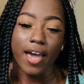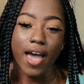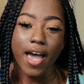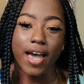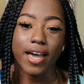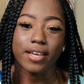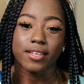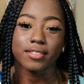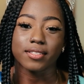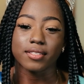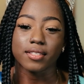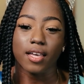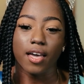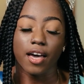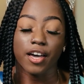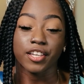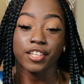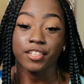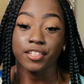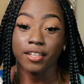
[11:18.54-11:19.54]
As
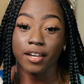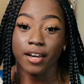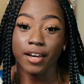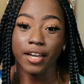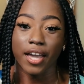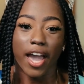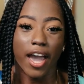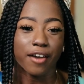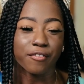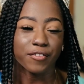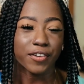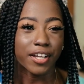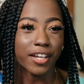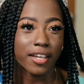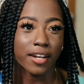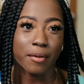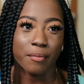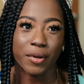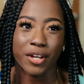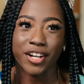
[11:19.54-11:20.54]
a young
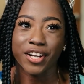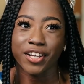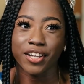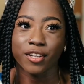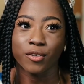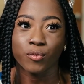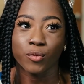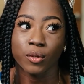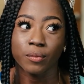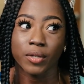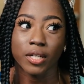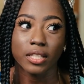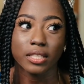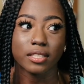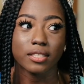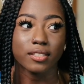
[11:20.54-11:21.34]
African American woman,